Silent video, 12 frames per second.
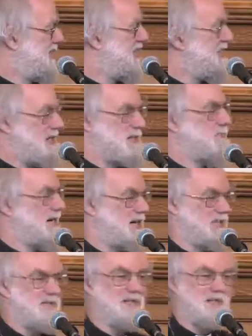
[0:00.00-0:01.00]
is
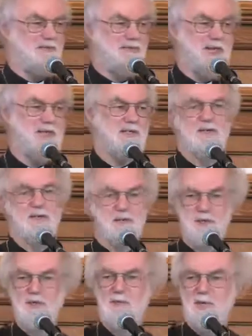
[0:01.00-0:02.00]
part of that, a
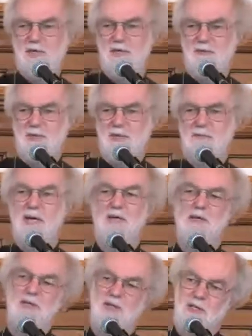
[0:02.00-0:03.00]
crucial part of that. Back
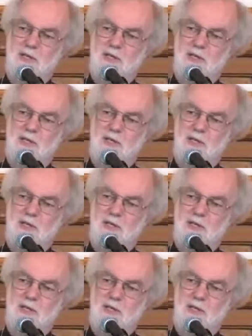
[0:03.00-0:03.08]
to Church